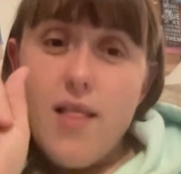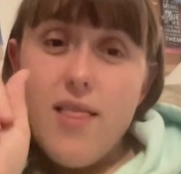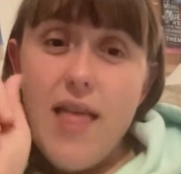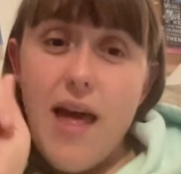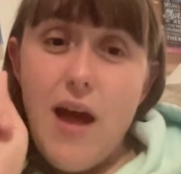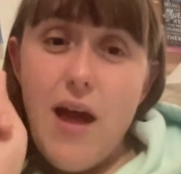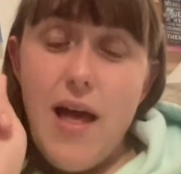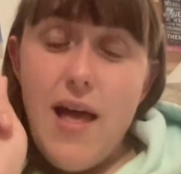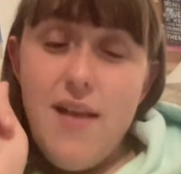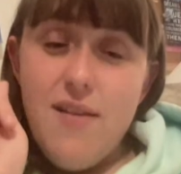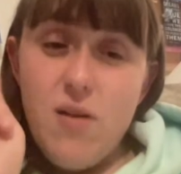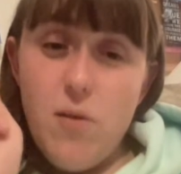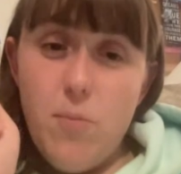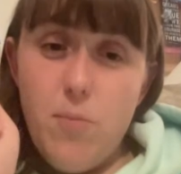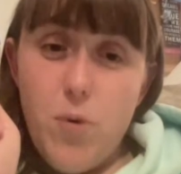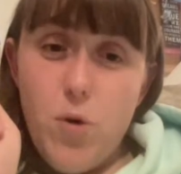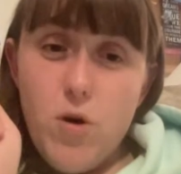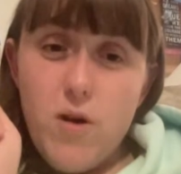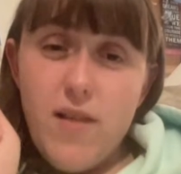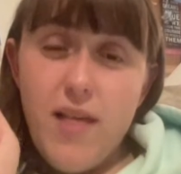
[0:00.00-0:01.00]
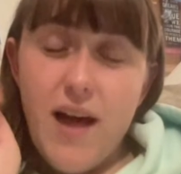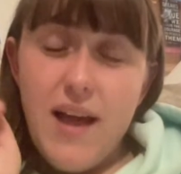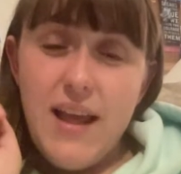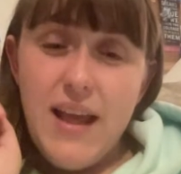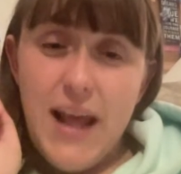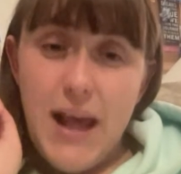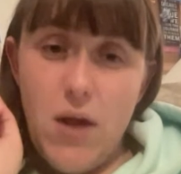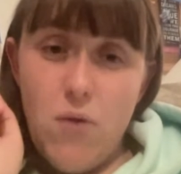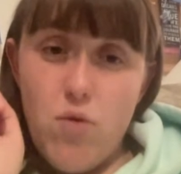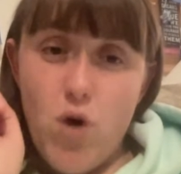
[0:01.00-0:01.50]
there is a book that
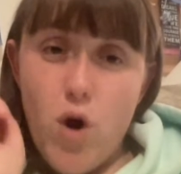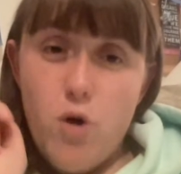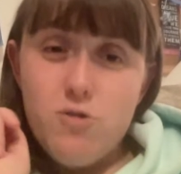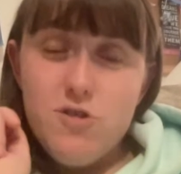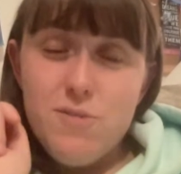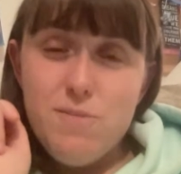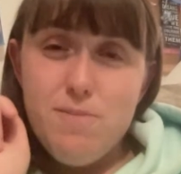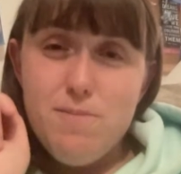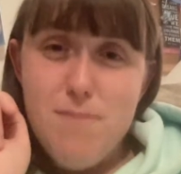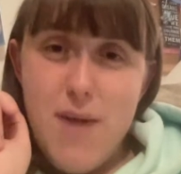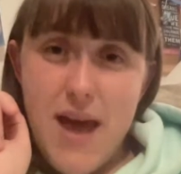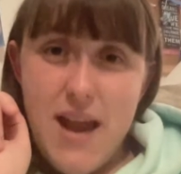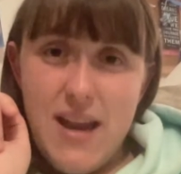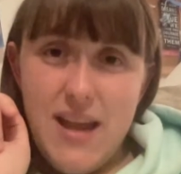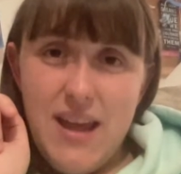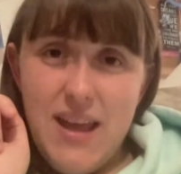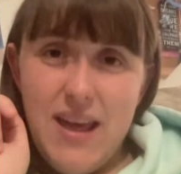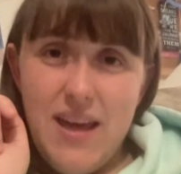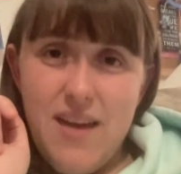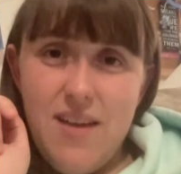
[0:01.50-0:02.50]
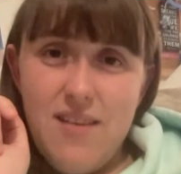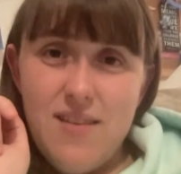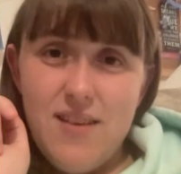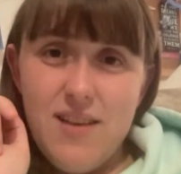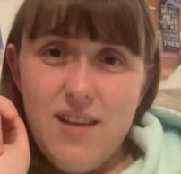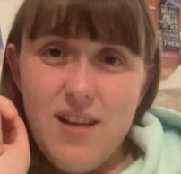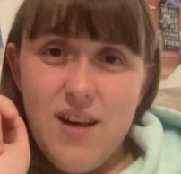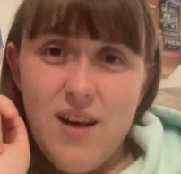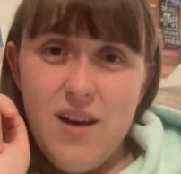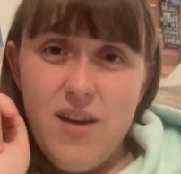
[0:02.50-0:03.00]
he wrote many years
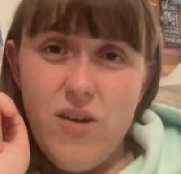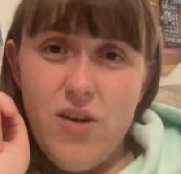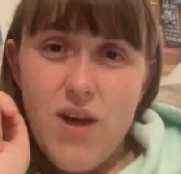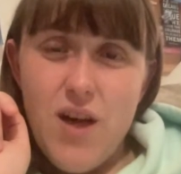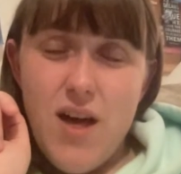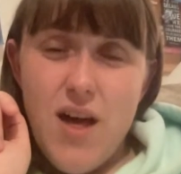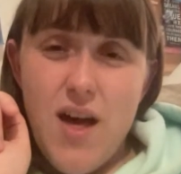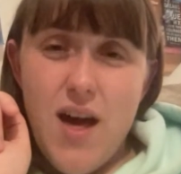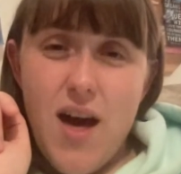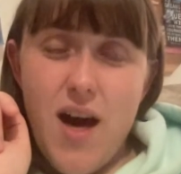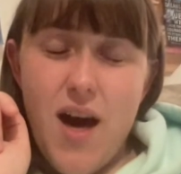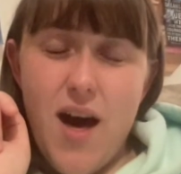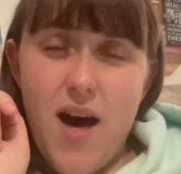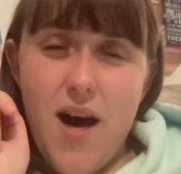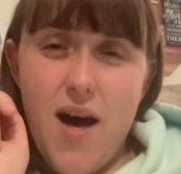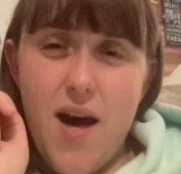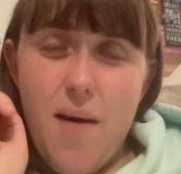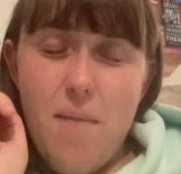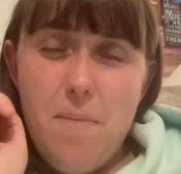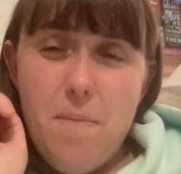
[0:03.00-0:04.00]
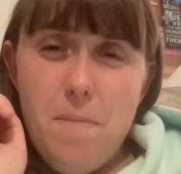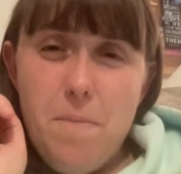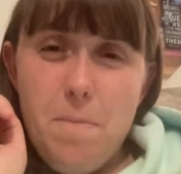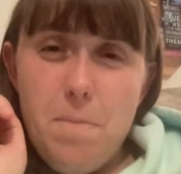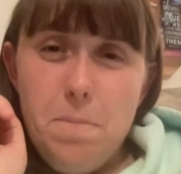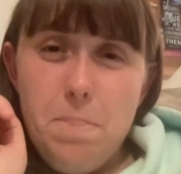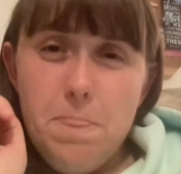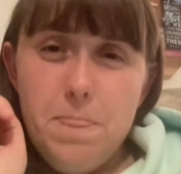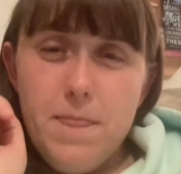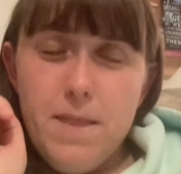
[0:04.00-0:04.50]
ago
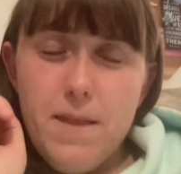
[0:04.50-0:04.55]
um,